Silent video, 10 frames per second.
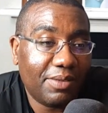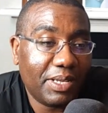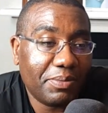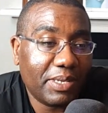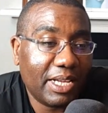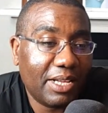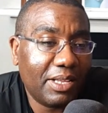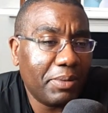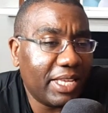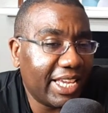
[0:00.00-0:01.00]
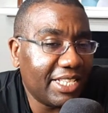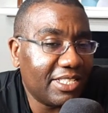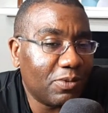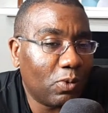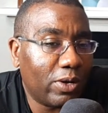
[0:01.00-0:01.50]
I've got how many cases
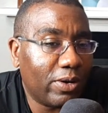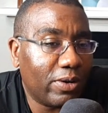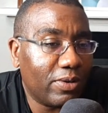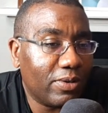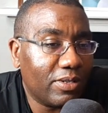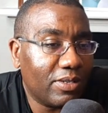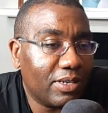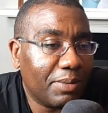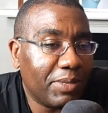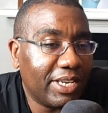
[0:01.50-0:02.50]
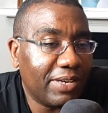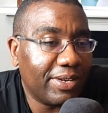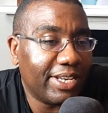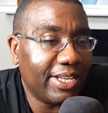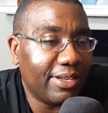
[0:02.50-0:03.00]
of water I'm looking at right
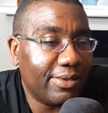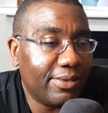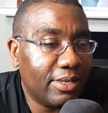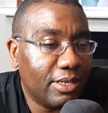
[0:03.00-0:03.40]
now?